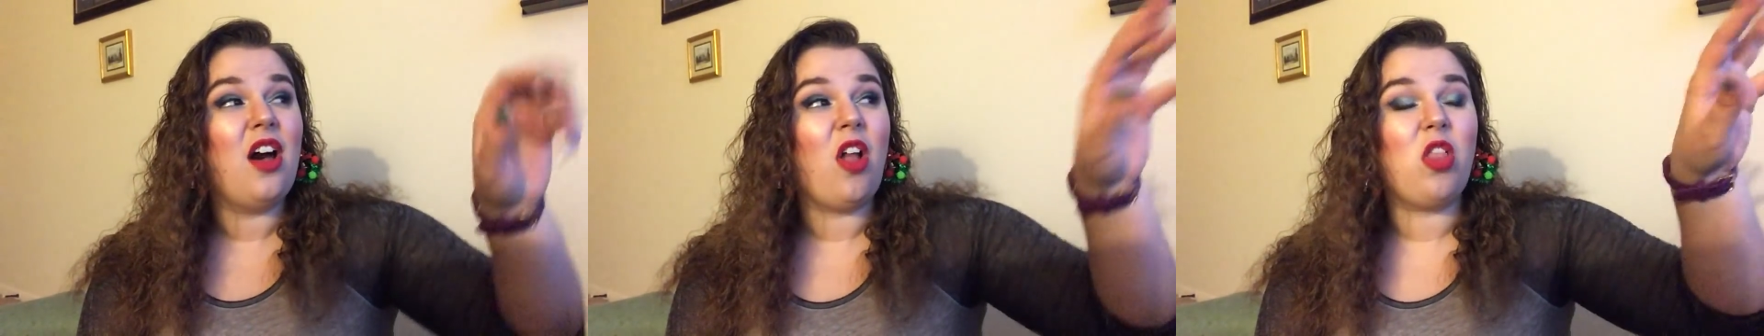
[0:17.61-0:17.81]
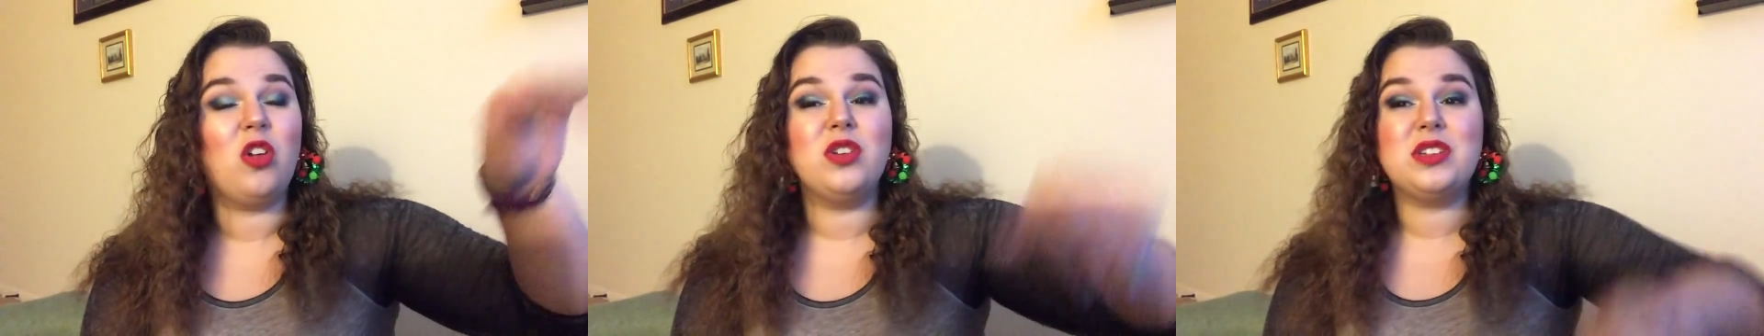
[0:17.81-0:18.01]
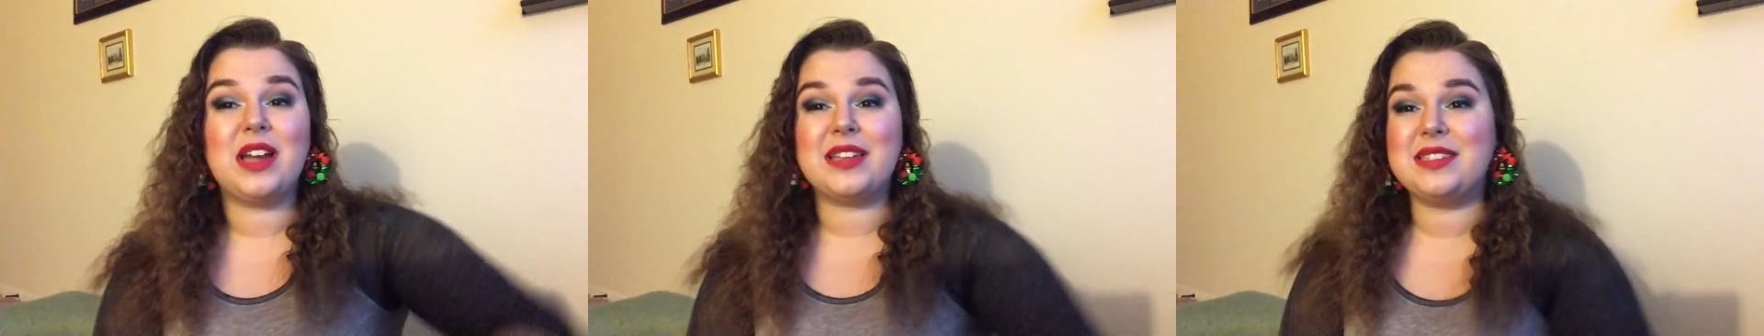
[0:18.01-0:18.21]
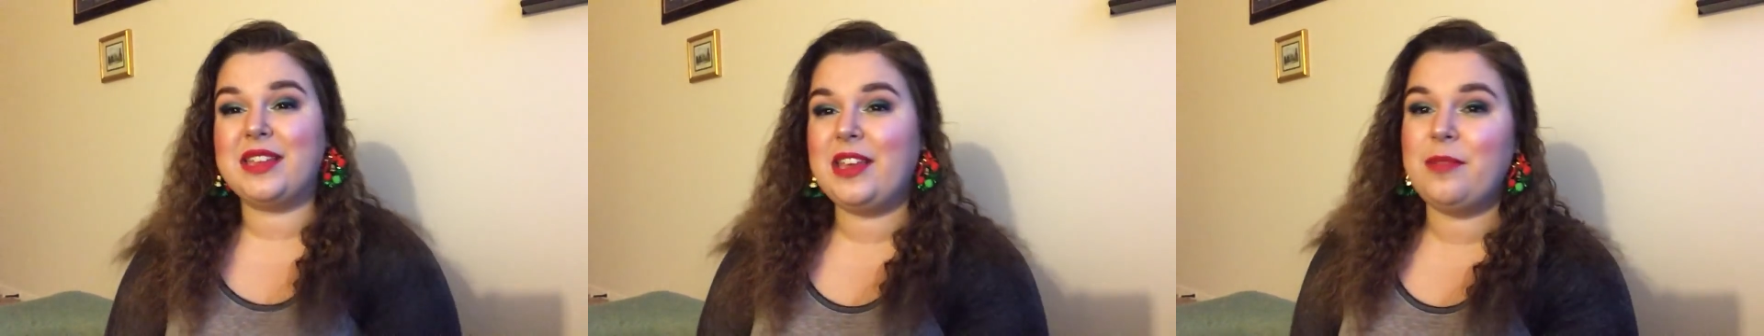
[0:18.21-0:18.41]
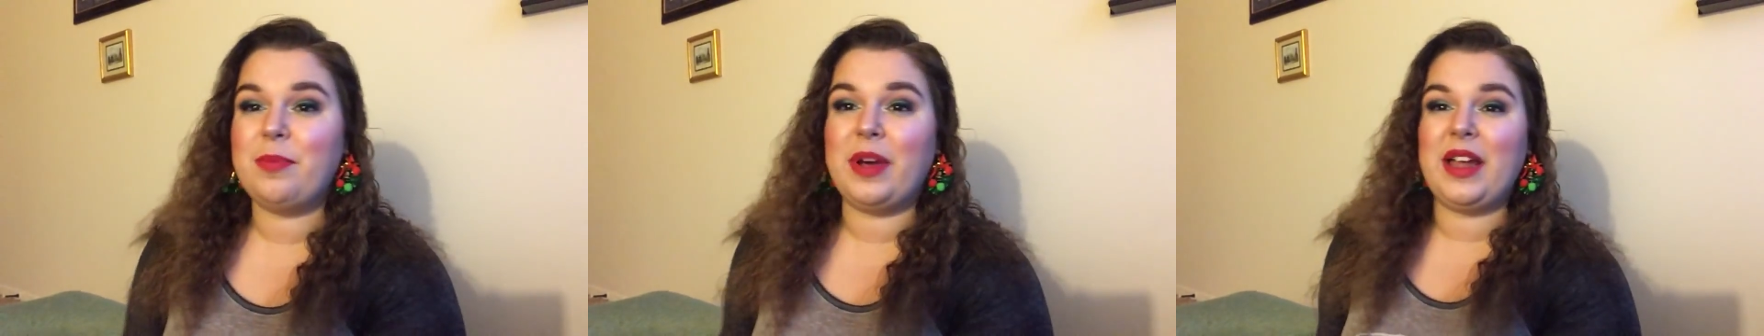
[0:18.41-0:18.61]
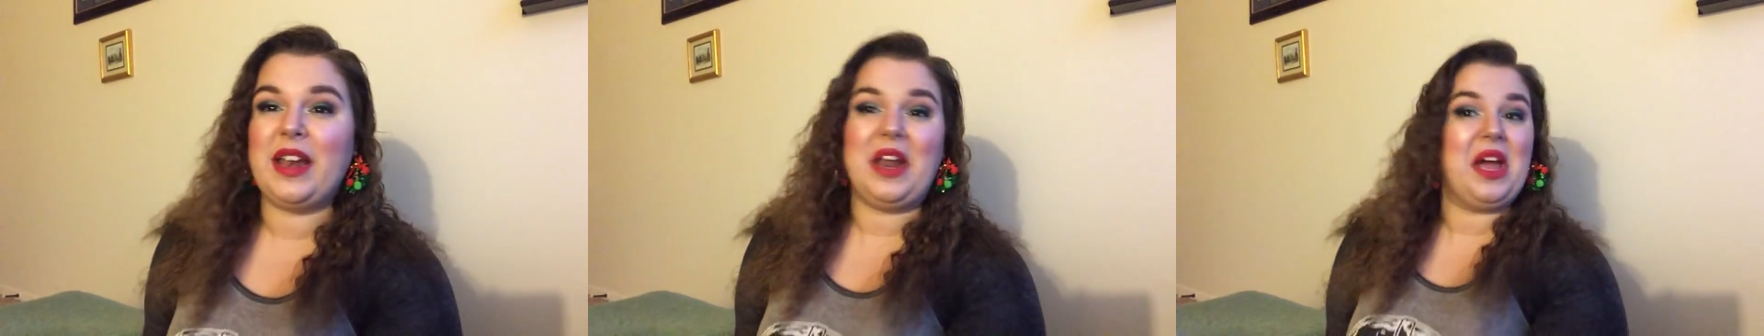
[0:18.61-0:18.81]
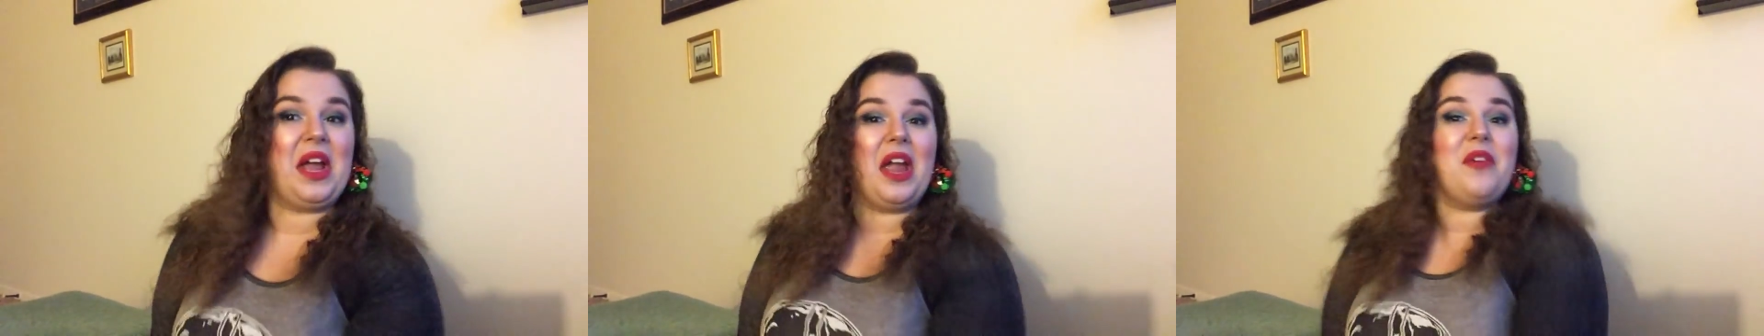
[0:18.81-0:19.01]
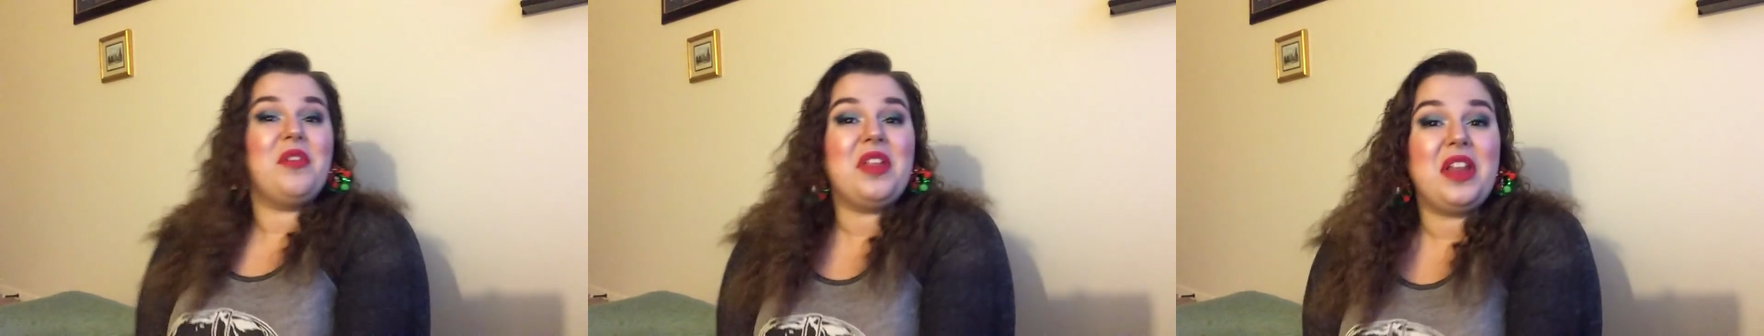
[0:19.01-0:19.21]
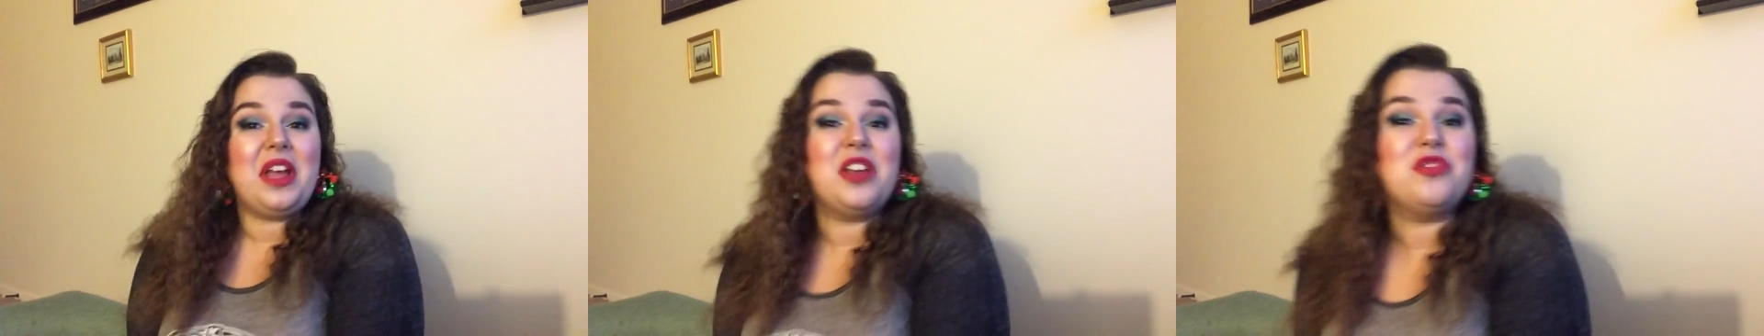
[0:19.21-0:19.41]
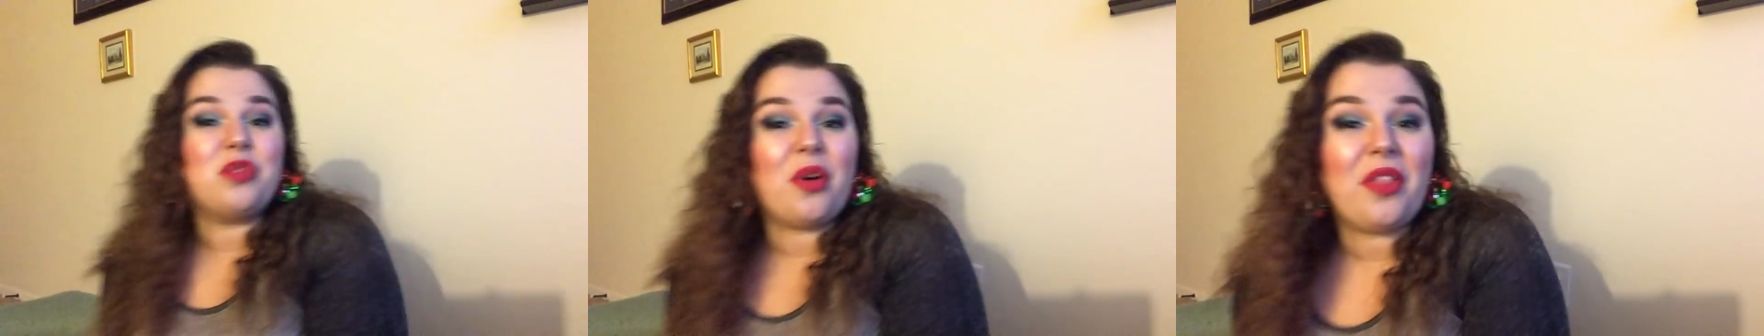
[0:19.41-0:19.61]
a little dusky, but I can't really
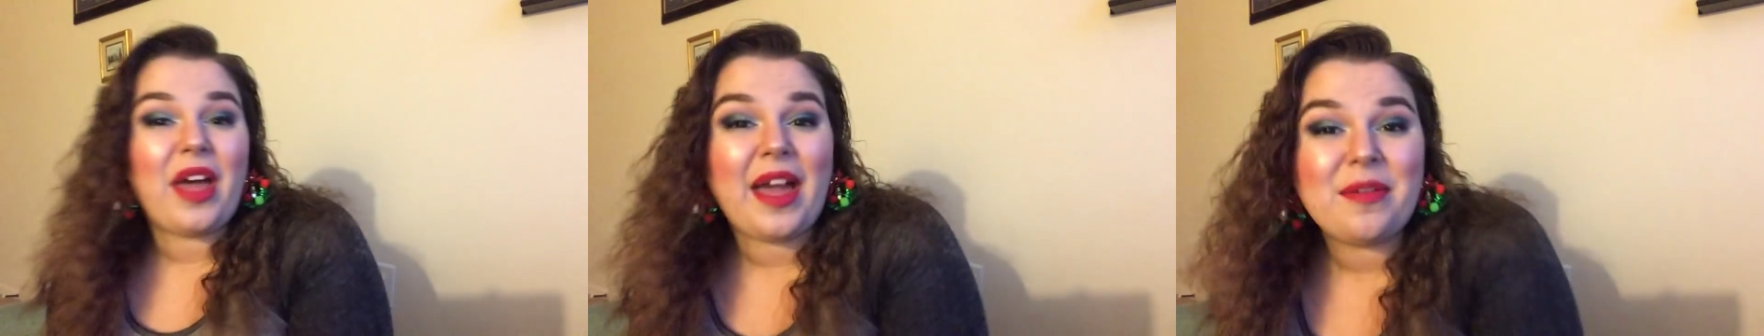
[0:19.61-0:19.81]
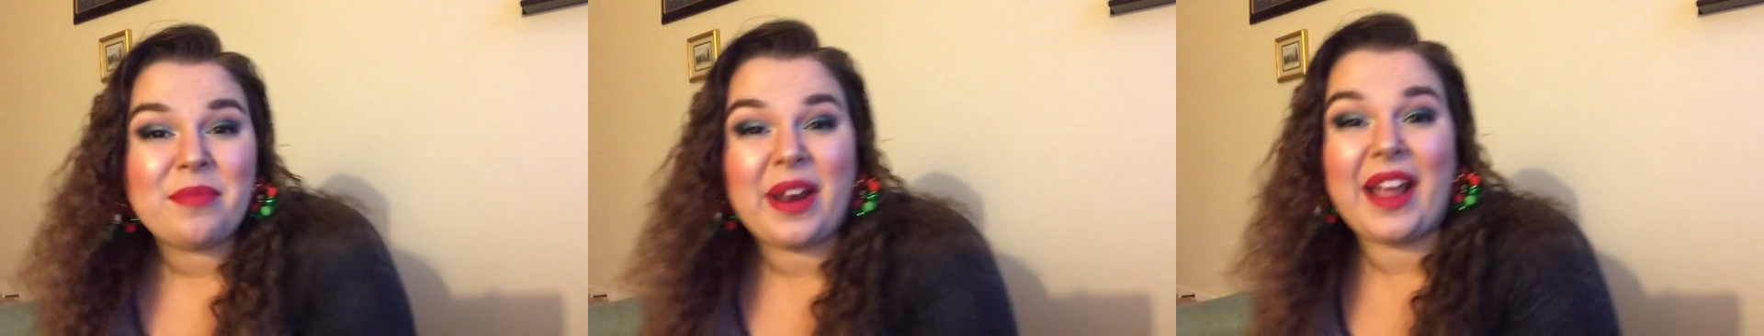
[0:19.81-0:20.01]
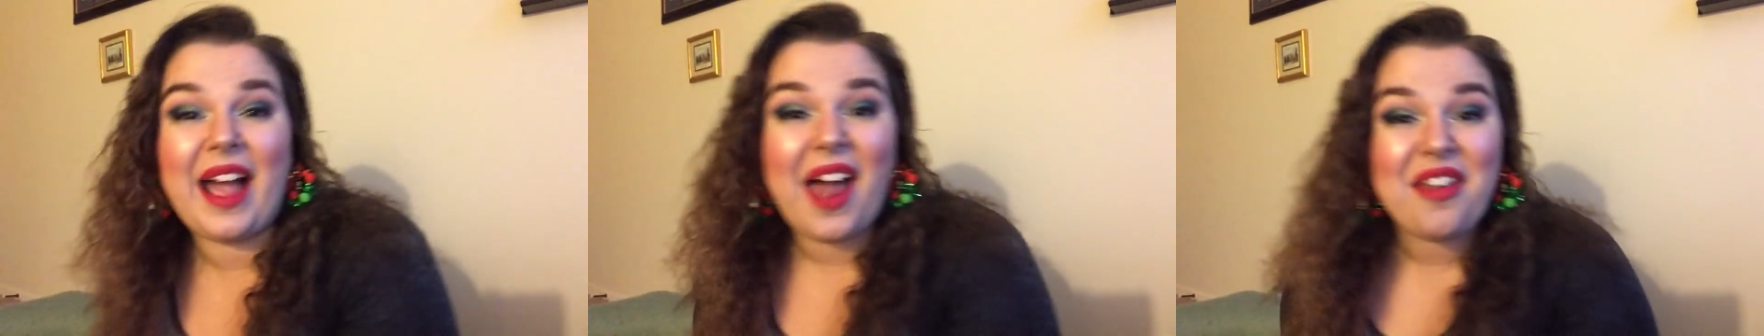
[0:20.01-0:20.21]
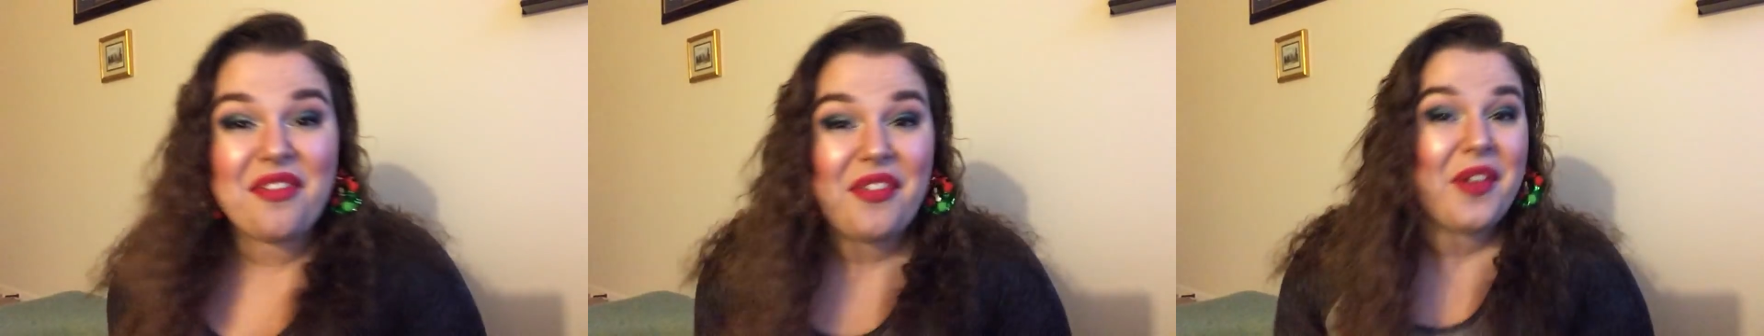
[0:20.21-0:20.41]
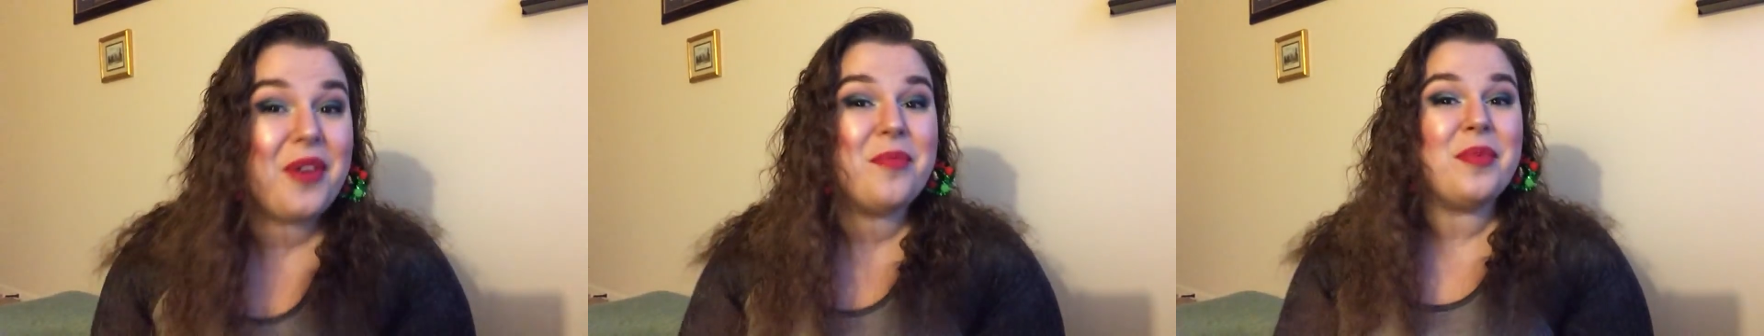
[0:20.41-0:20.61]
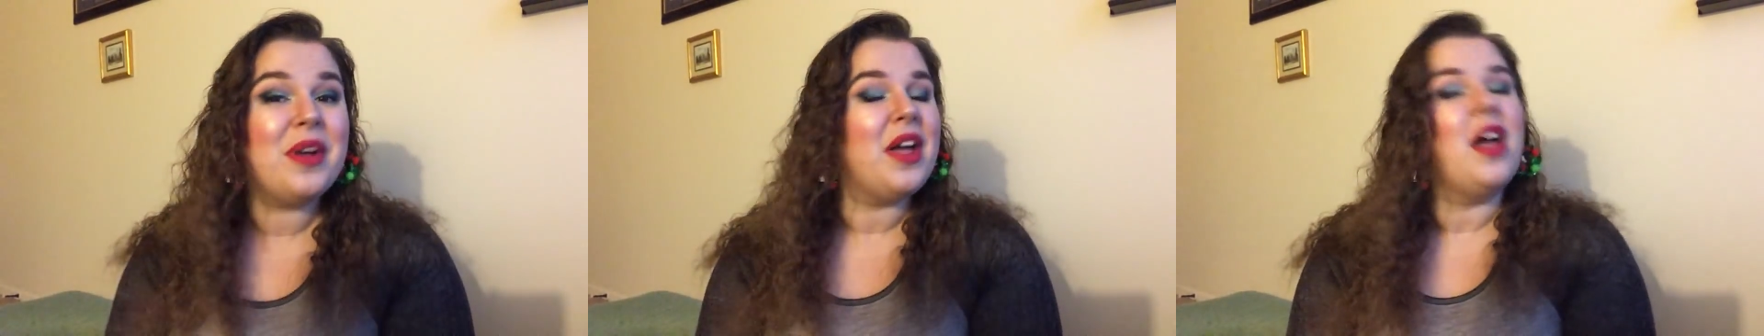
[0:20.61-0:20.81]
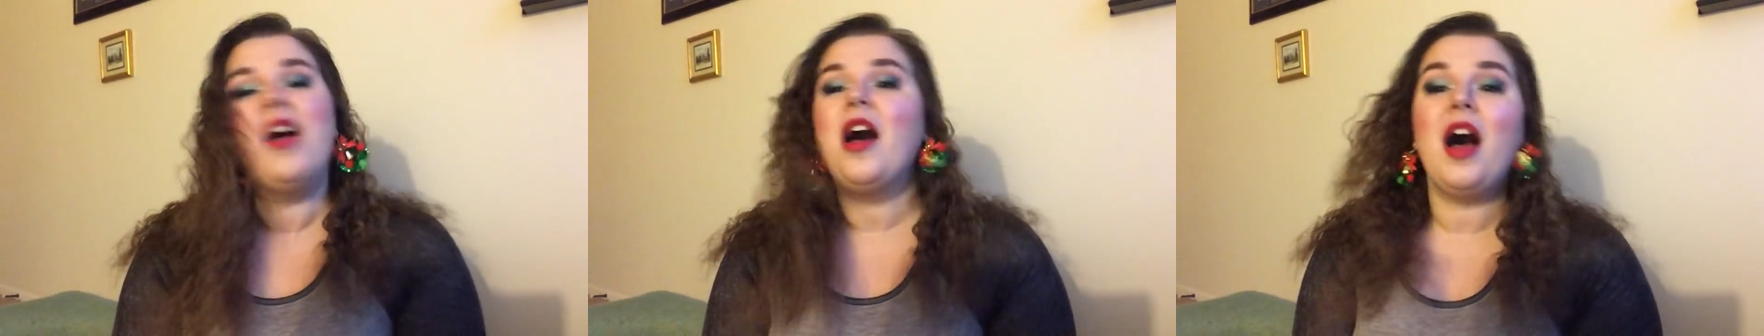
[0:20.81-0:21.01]
control that. But I gotta film.